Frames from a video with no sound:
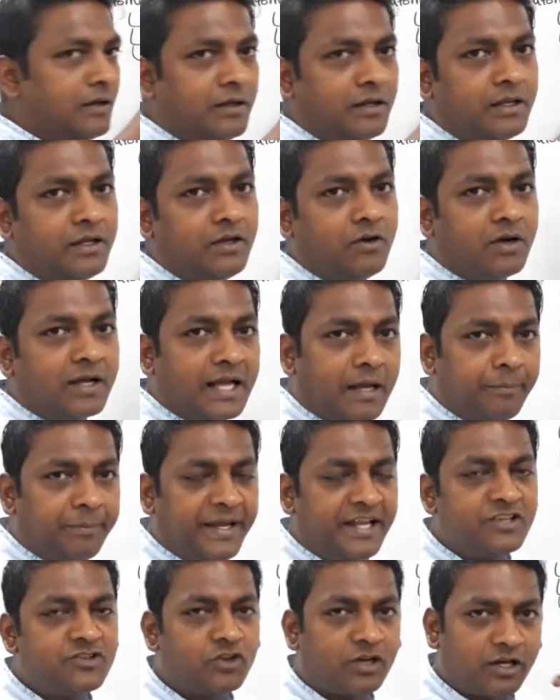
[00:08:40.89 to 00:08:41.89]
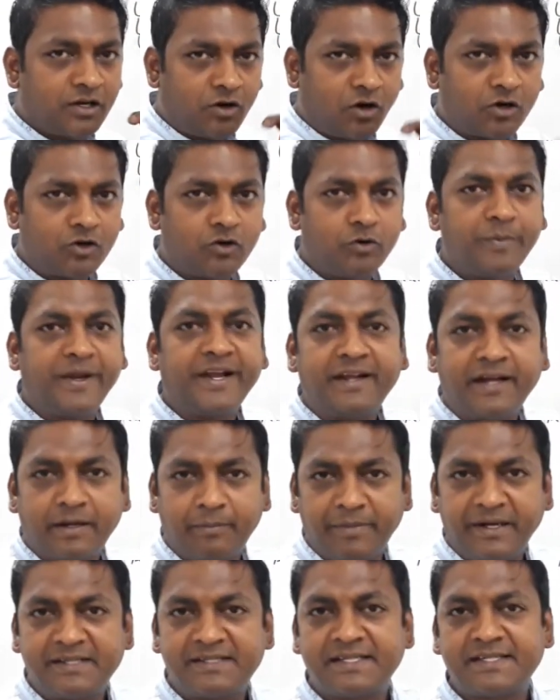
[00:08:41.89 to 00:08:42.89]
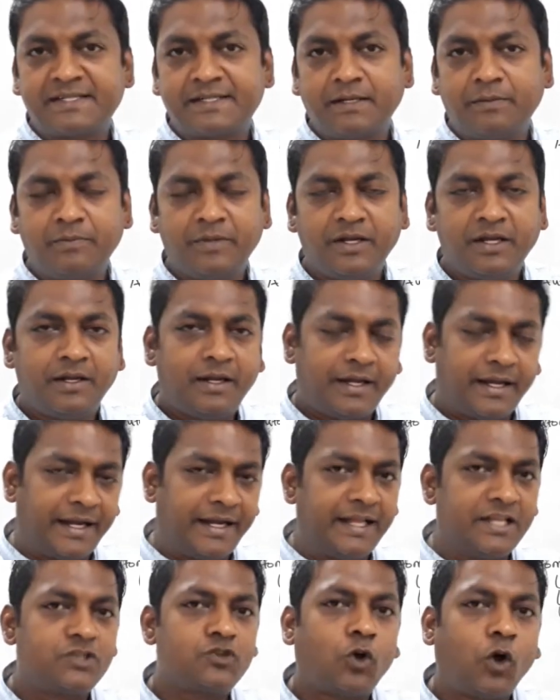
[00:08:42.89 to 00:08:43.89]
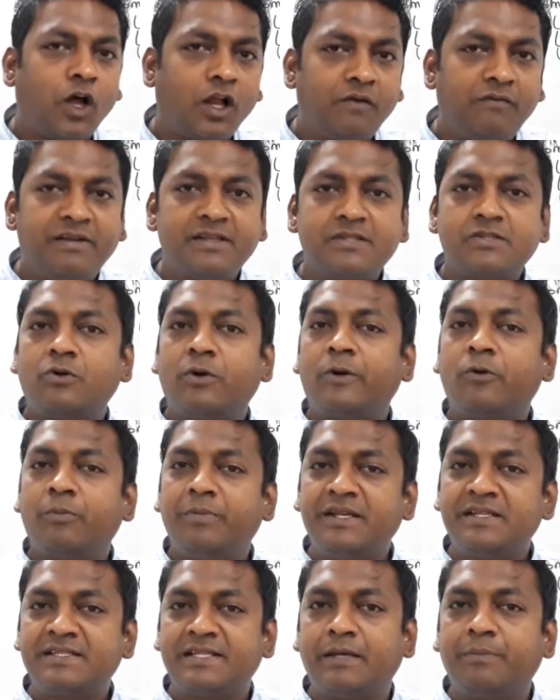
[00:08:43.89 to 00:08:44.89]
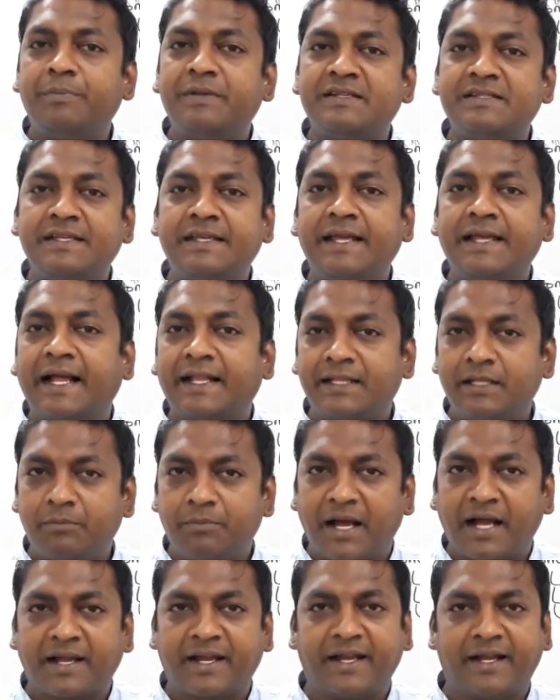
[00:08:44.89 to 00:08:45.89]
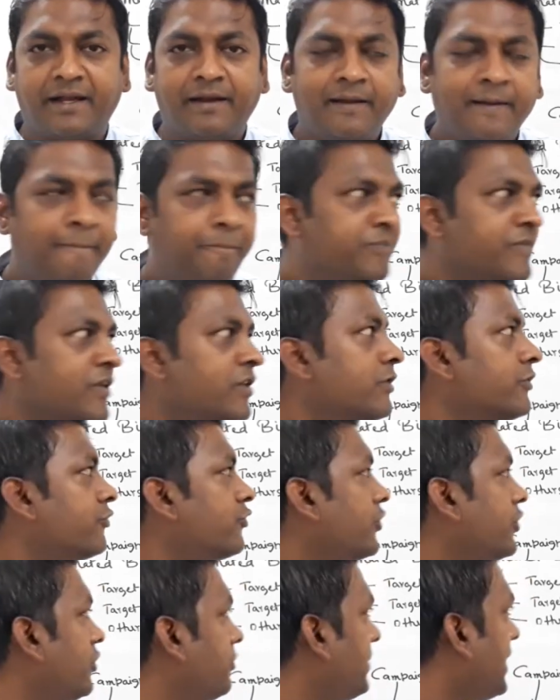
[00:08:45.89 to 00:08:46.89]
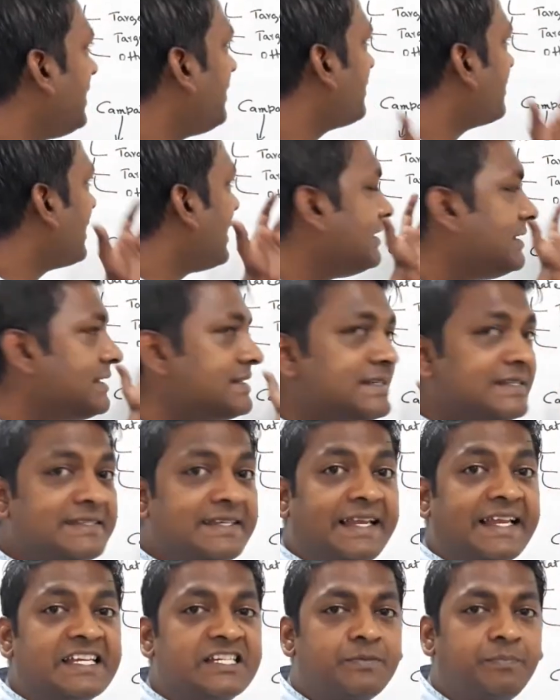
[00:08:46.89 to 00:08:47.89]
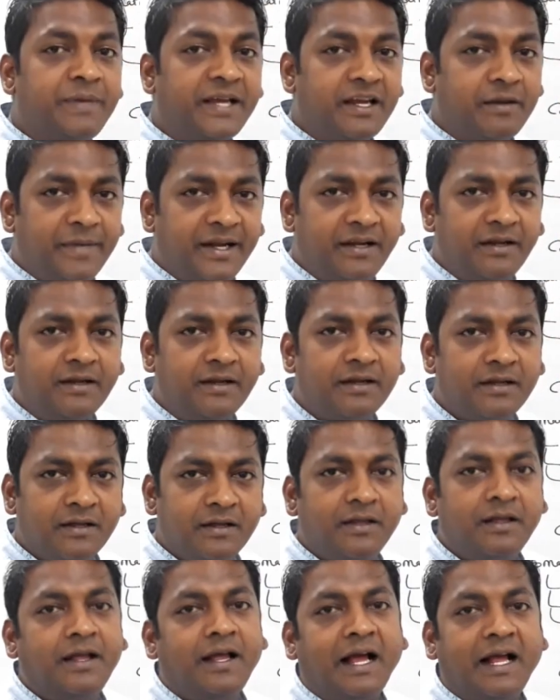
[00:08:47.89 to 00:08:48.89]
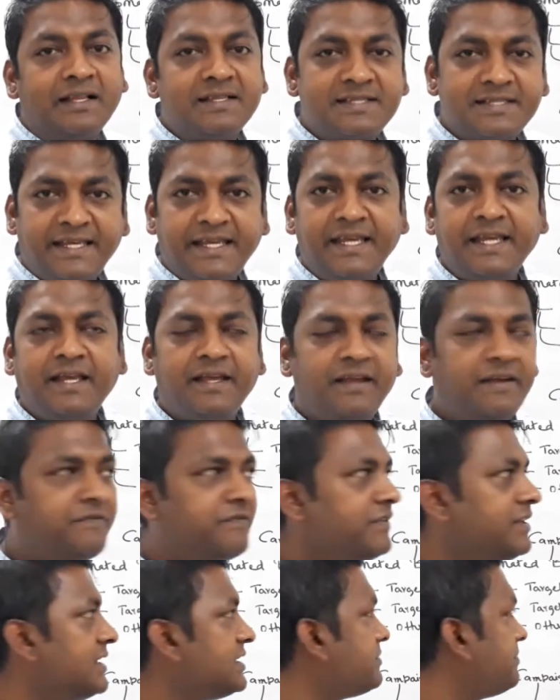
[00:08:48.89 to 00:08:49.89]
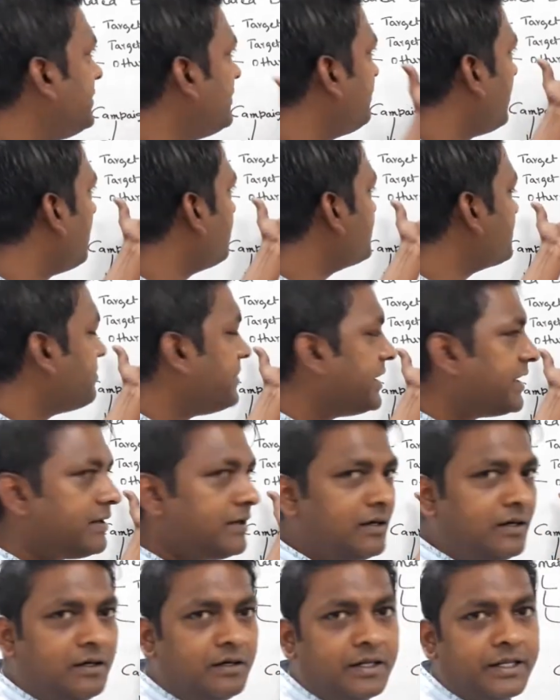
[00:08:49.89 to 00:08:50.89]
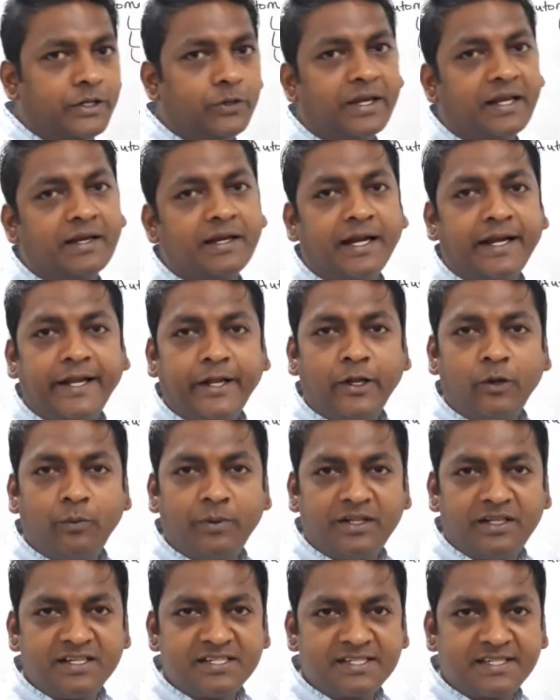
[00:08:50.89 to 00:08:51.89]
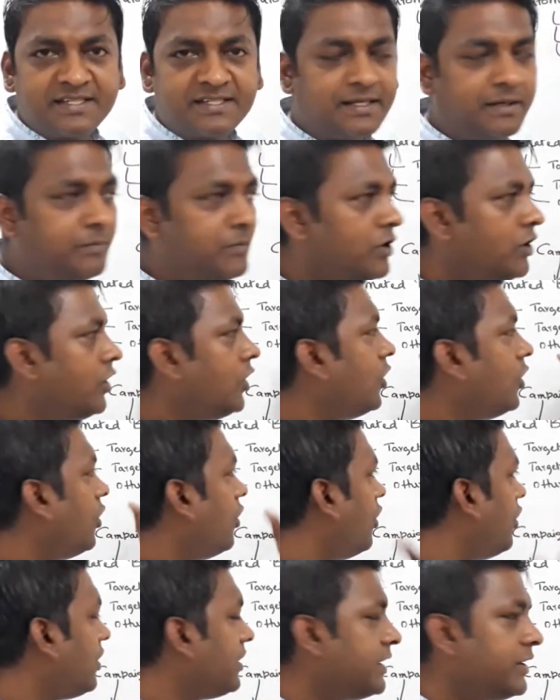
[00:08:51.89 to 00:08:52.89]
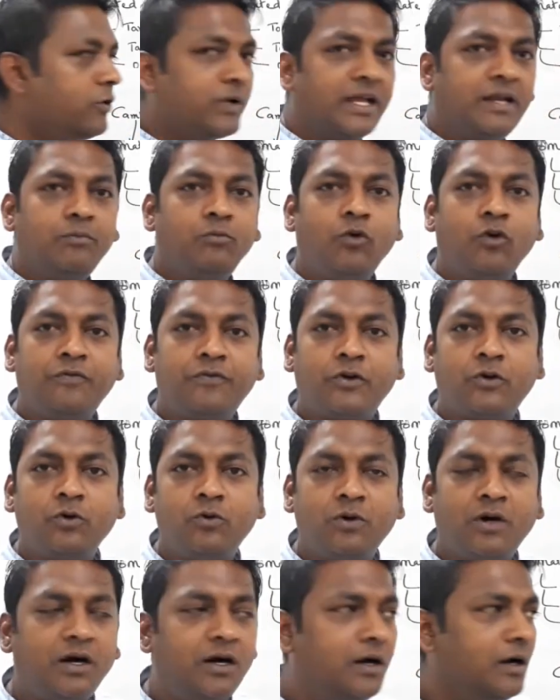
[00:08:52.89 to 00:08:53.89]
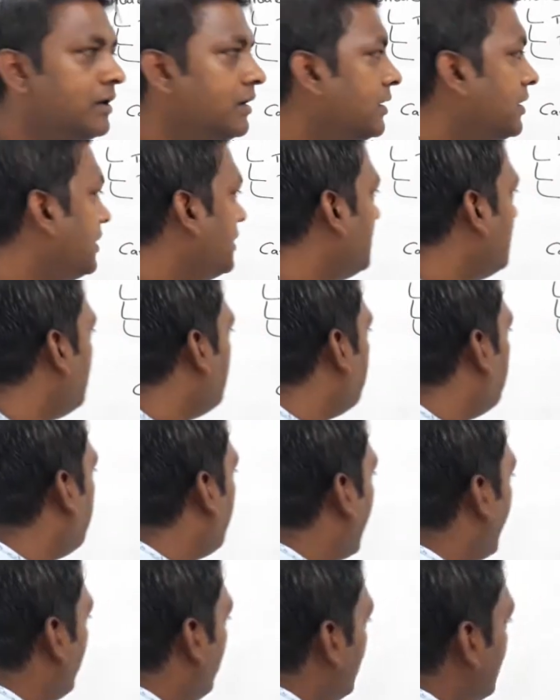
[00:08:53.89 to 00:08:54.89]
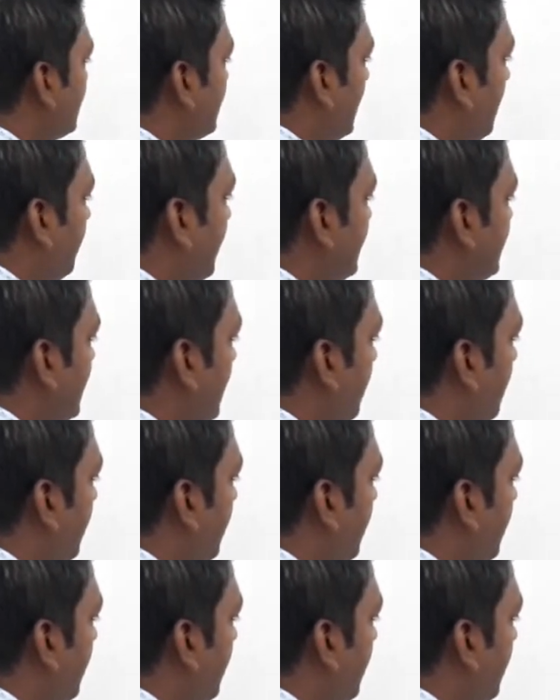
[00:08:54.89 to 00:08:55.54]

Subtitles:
your campaigns on an automated bid system, it is always going to be CPC at the back end. So you might try this as an experiment and see if this performs better. You can continue with this system, or you can move to a manual CPC